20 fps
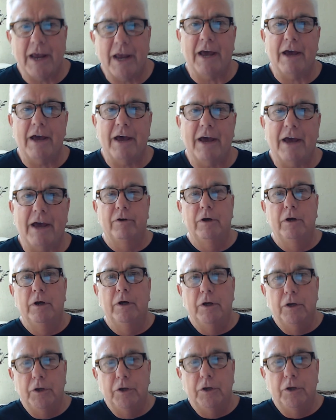have
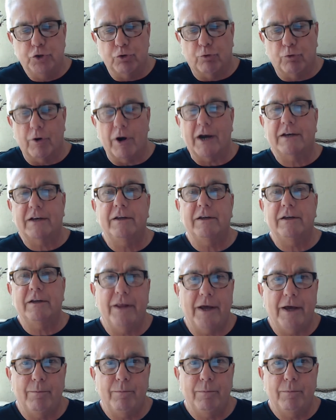directed
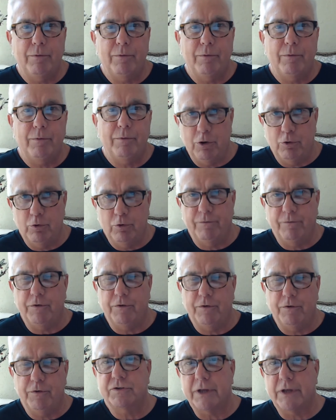them and who have
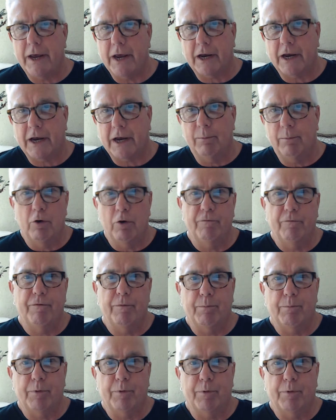used the HECM loan
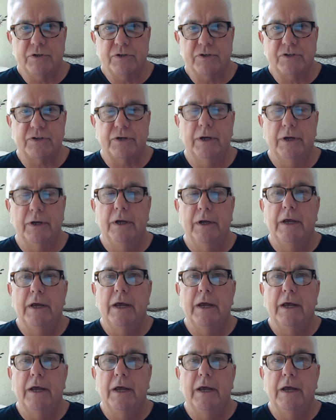for purchase,